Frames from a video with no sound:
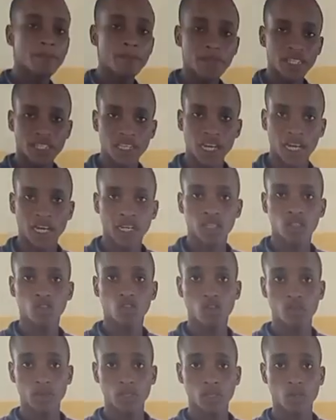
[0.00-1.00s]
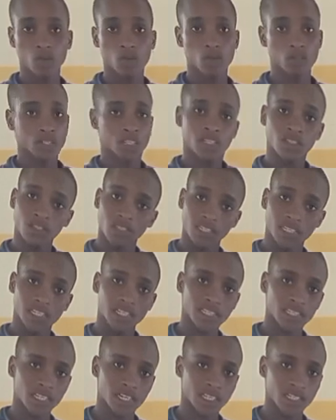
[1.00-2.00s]
meter to be the what? The
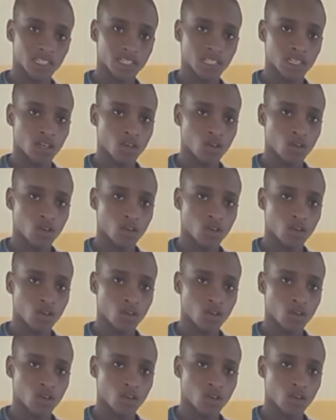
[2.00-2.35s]
distance.